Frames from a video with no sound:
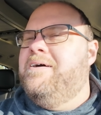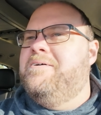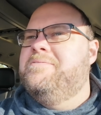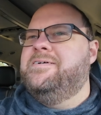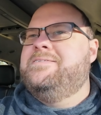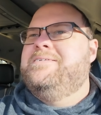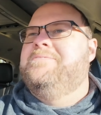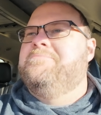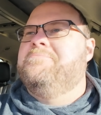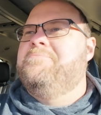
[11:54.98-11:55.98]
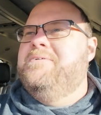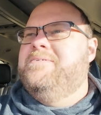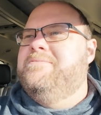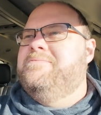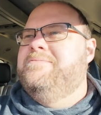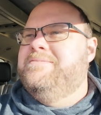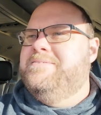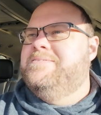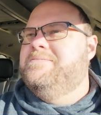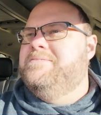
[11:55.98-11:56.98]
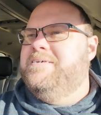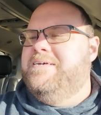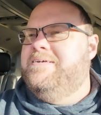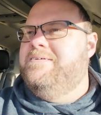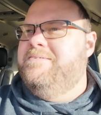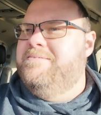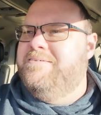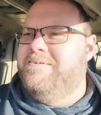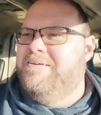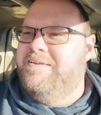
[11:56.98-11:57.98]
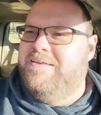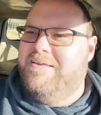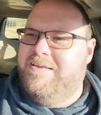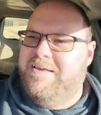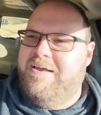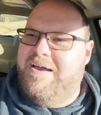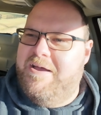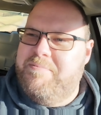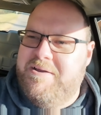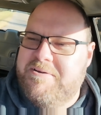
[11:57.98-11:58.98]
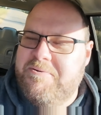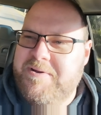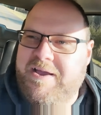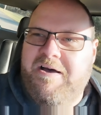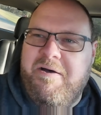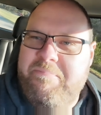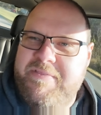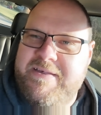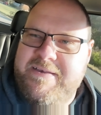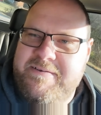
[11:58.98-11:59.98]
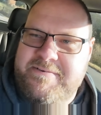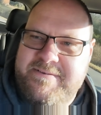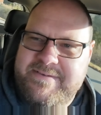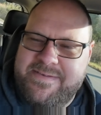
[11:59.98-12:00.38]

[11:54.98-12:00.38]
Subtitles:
RS signal critical. Still saying. I'm now going up the hill.